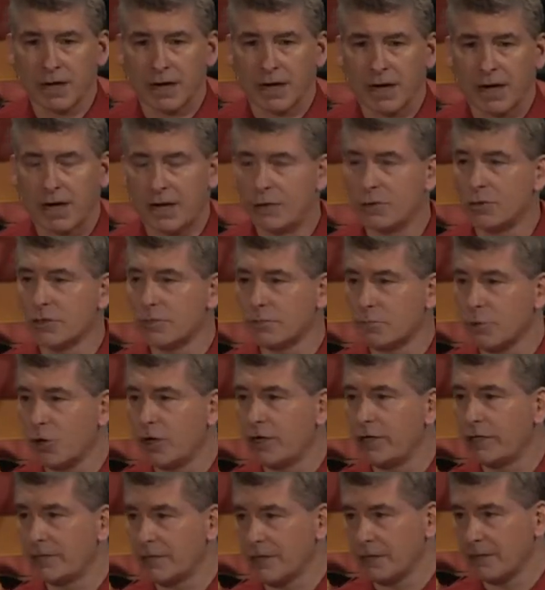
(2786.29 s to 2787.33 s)
and he was
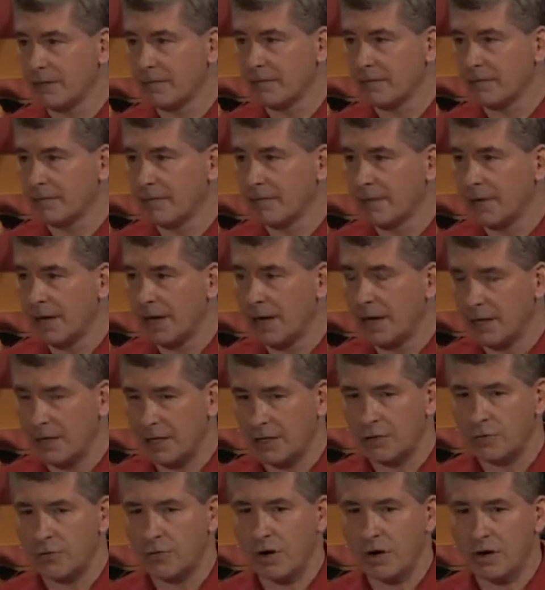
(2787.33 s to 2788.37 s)
preaching, and he
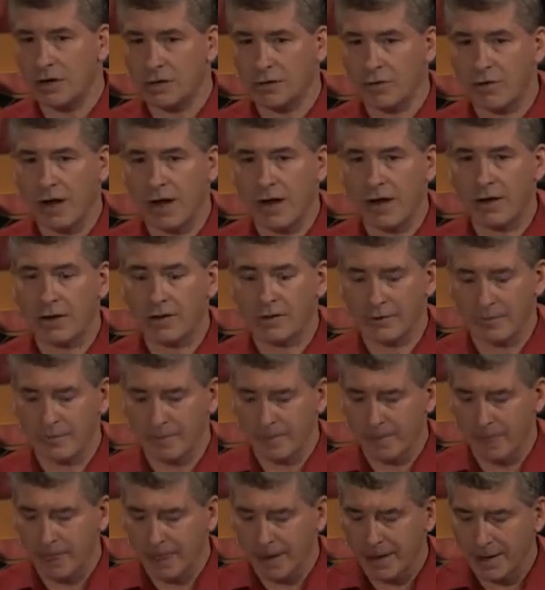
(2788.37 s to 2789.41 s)
had drawn a crowd,
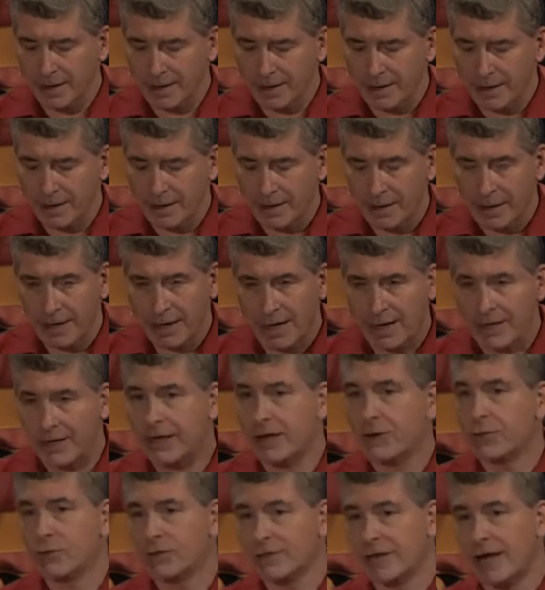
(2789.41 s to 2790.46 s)
and
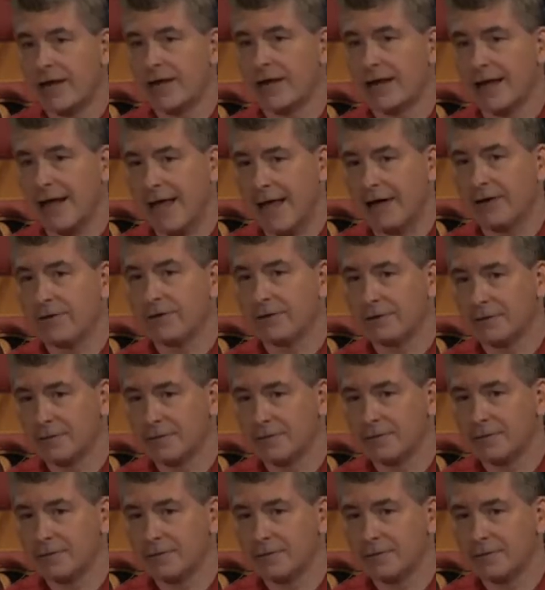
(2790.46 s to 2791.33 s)
he was getting heckled.